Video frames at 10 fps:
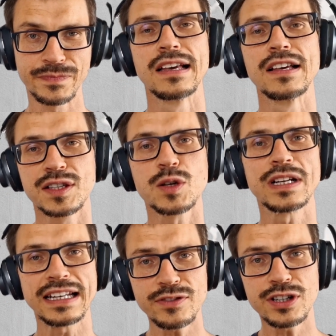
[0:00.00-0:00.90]
So
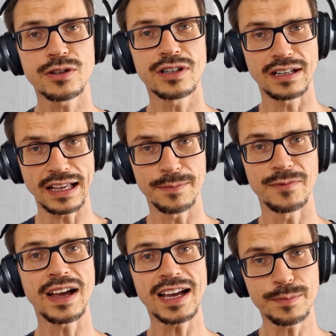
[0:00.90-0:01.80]
whenever your alarm
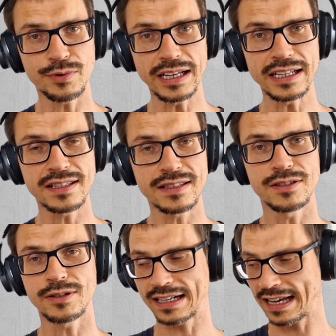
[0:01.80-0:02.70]
vibrates, you
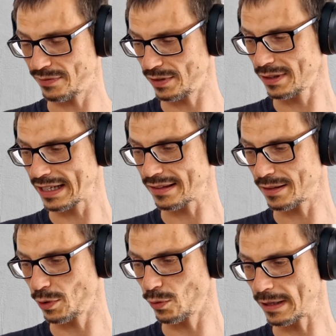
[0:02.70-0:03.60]
can have a look at the
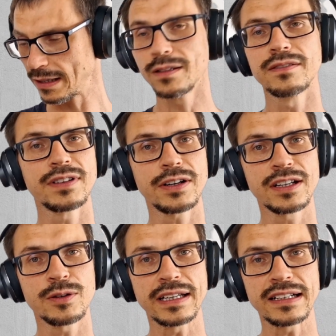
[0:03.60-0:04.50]
mobile very
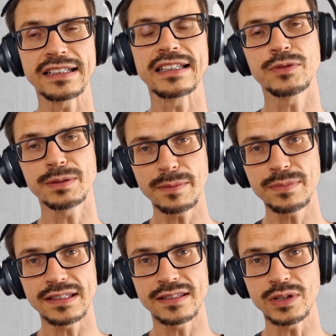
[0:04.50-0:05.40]
quickly, remember the
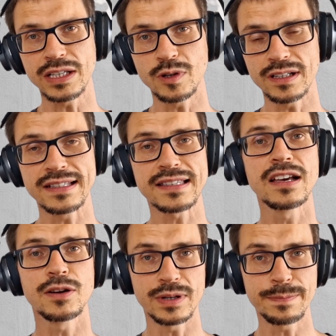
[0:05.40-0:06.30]
3 words,
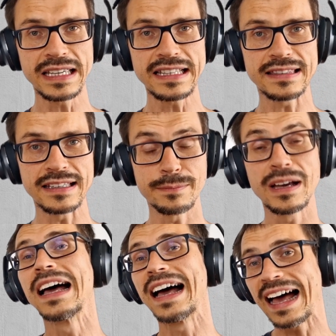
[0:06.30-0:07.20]
repeat them
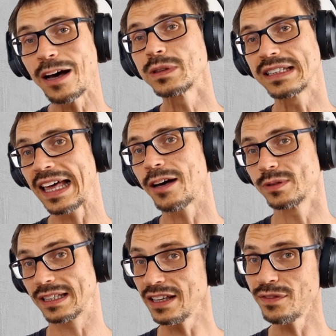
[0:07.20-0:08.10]
out loud
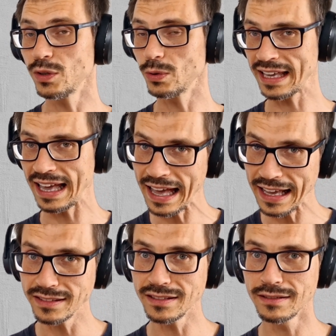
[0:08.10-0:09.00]
if you
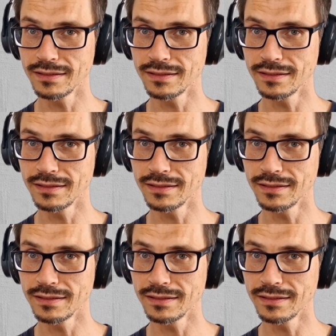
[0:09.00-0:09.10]
can,